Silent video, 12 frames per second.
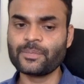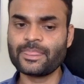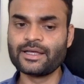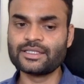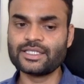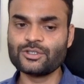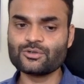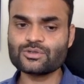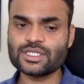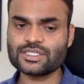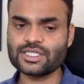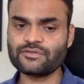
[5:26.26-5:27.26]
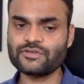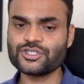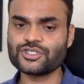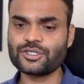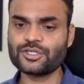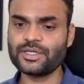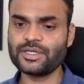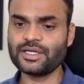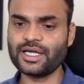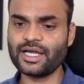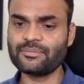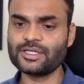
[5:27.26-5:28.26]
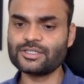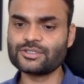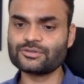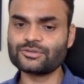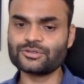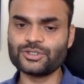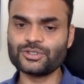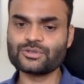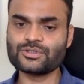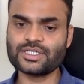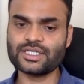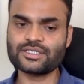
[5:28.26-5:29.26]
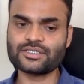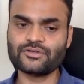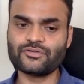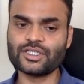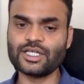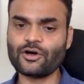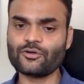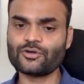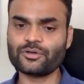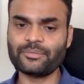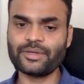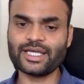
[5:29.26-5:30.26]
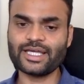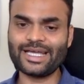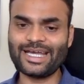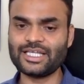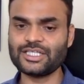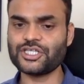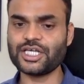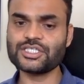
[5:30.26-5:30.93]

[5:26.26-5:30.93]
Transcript: The user service should be able to use it without making any change